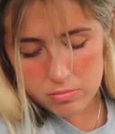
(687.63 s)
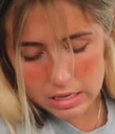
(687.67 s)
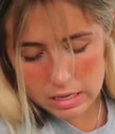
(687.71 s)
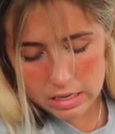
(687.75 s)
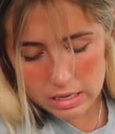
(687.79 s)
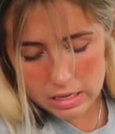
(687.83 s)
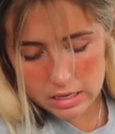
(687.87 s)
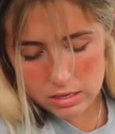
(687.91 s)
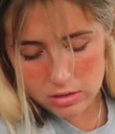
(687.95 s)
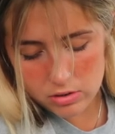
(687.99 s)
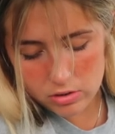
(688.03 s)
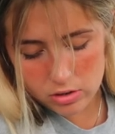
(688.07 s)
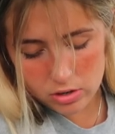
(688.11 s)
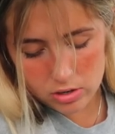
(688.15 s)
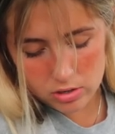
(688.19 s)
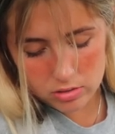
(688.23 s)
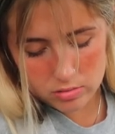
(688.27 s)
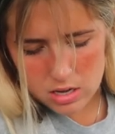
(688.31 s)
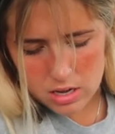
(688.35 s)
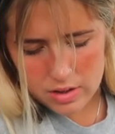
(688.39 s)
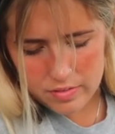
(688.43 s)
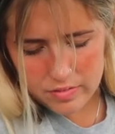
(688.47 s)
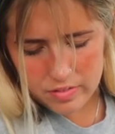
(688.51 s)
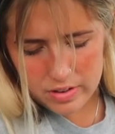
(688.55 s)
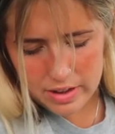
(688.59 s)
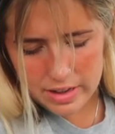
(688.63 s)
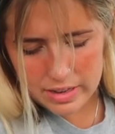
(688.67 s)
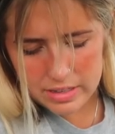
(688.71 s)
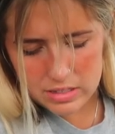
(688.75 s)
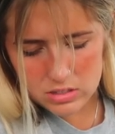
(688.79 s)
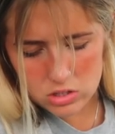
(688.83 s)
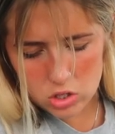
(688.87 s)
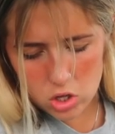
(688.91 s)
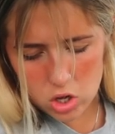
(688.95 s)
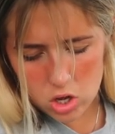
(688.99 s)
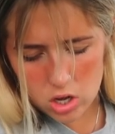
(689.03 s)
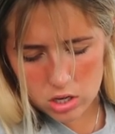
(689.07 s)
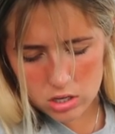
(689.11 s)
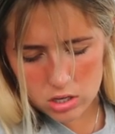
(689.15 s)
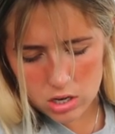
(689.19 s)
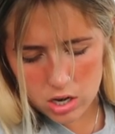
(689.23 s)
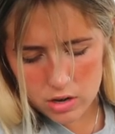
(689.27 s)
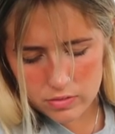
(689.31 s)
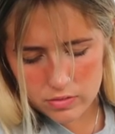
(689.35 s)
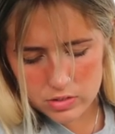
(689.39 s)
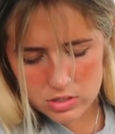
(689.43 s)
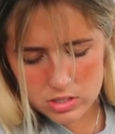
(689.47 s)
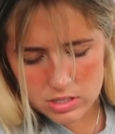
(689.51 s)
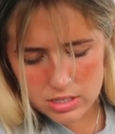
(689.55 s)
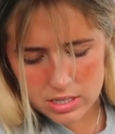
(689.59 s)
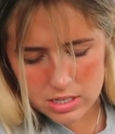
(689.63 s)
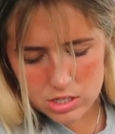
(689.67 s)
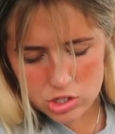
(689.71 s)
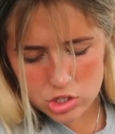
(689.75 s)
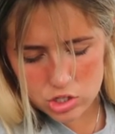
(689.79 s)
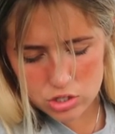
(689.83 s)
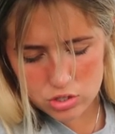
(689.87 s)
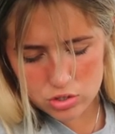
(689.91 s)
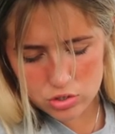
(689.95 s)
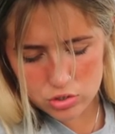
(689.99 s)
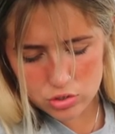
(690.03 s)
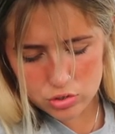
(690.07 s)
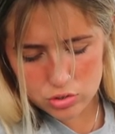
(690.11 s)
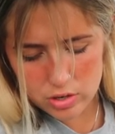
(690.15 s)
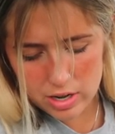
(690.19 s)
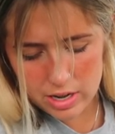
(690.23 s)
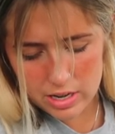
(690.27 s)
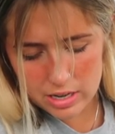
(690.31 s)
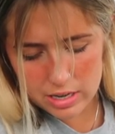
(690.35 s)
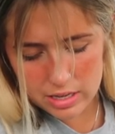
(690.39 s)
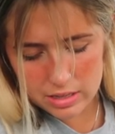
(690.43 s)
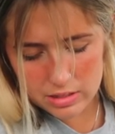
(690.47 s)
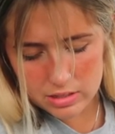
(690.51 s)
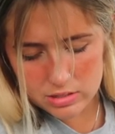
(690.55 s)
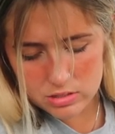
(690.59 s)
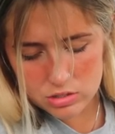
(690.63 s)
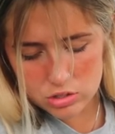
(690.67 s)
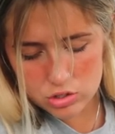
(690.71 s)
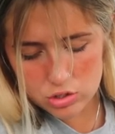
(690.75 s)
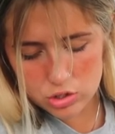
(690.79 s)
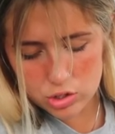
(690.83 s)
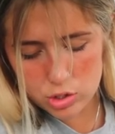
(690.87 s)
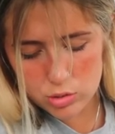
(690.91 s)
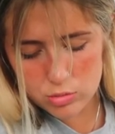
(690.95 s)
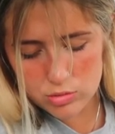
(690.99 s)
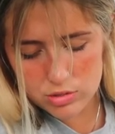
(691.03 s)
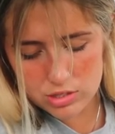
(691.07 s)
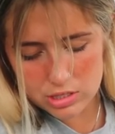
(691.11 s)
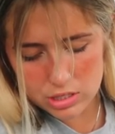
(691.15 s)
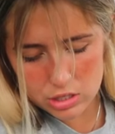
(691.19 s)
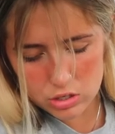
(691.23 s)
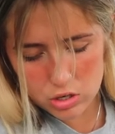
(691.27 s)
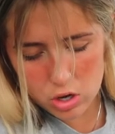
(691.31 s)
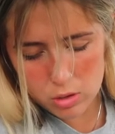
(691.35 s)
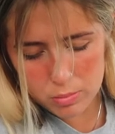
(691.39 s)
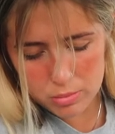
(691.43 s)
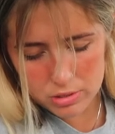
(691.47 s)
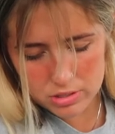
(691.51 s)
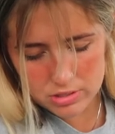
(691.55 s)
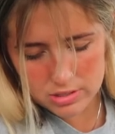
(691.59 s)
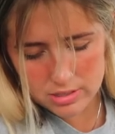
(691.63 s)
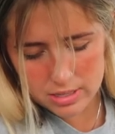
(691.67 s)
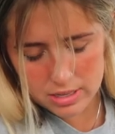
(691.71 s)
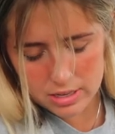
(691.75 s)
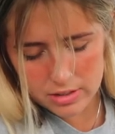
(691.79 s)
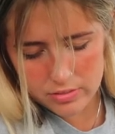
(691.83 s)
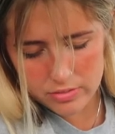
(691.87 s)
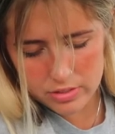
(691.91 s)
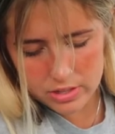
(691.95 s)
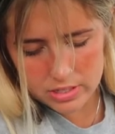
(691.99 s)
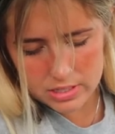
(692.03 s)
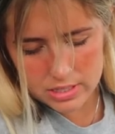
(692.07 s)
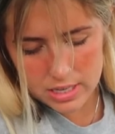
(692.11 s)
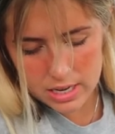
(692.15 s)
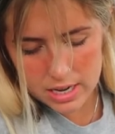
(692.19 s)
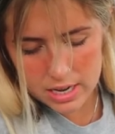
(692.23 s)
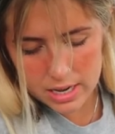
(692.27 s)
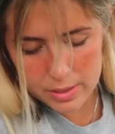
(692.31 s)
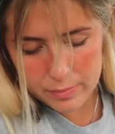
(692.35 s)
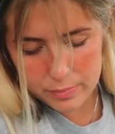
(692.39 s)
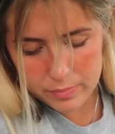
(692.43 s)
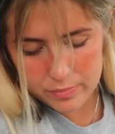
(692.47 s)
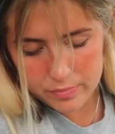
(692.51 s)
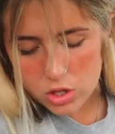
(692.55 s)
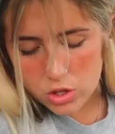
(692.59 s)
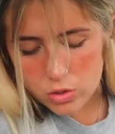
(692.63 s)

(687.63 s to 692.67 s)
Anger. I find long conversations draining. This is true 0% of the time.